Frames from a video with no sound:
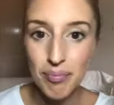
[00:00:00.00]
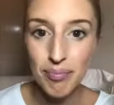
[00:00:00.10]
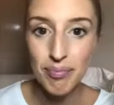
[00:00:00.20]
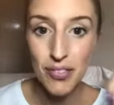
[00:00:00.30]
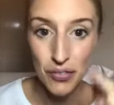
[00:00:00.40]

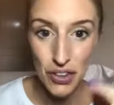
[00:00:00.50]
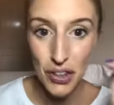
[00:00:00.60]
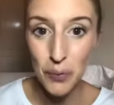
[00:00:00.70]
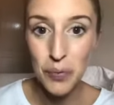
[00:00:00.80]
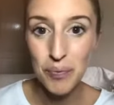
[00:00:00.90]
It's for
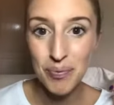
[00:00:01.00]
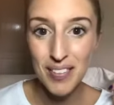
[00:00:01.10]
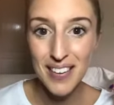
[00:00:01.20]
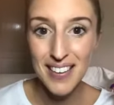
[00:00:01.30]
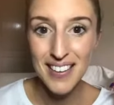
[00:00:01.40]
you.
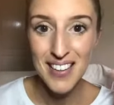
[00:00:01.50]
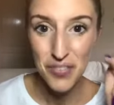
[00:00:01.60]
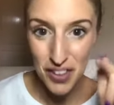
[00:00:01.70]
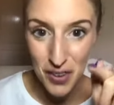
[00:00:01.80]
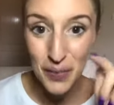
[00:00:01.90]
It's for
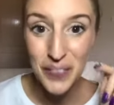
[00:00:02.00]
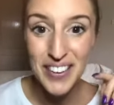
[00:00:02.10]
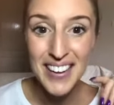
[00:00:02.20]
you.